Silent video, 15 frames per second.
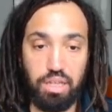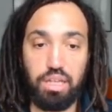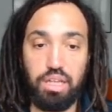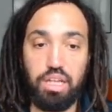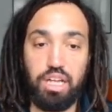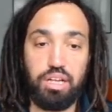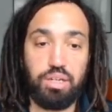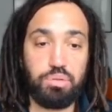
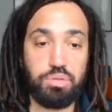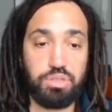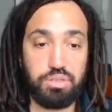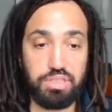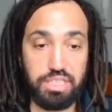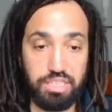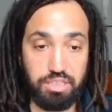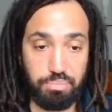It also
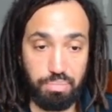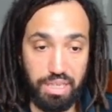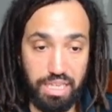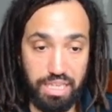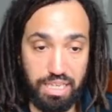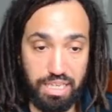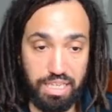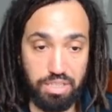says that
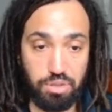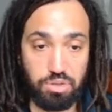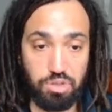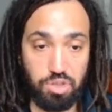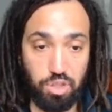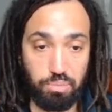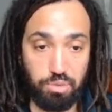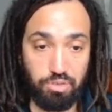P is on
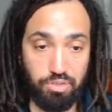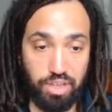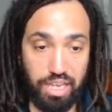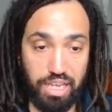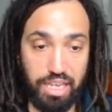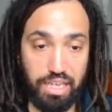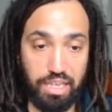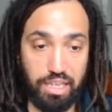top of
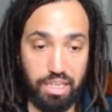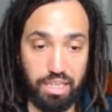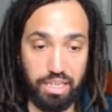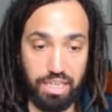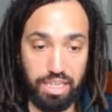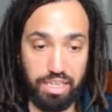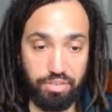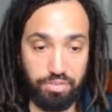a
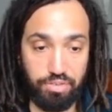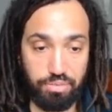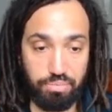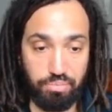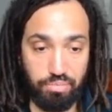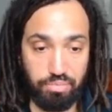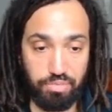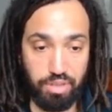cliff.
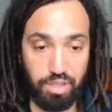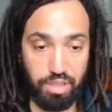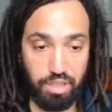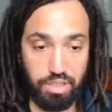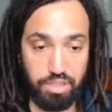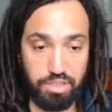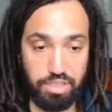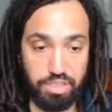
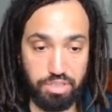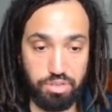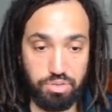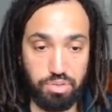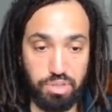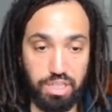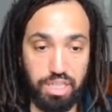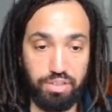So let's just
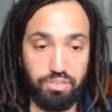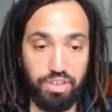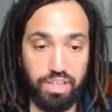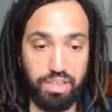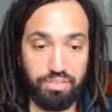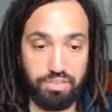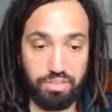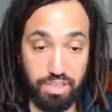draw a
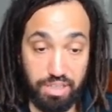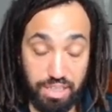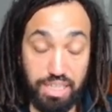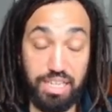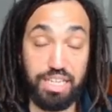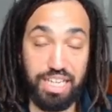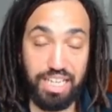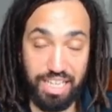cliff
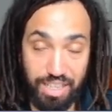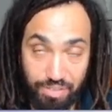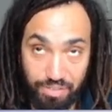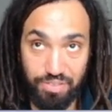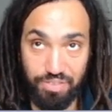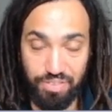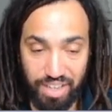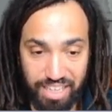
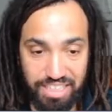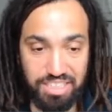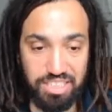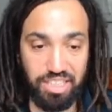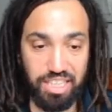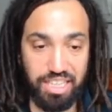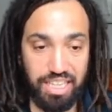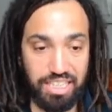face
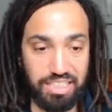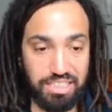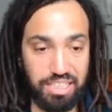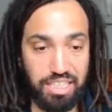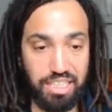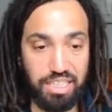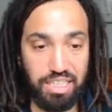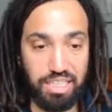like that.
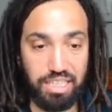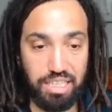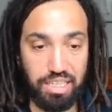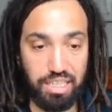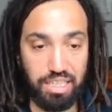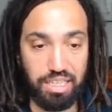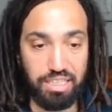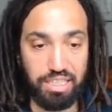
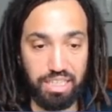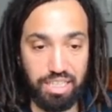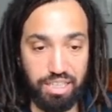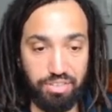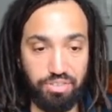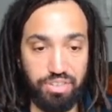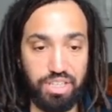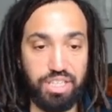And the
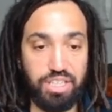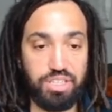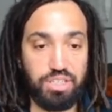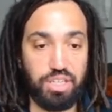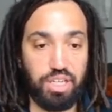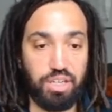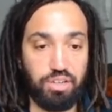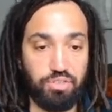cliff is
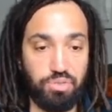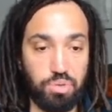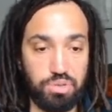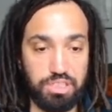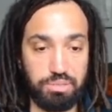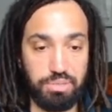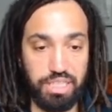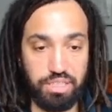
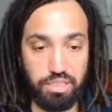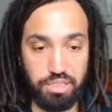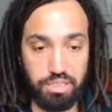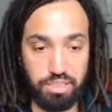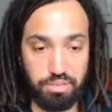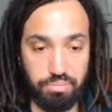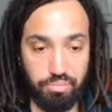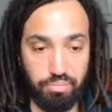40 meters.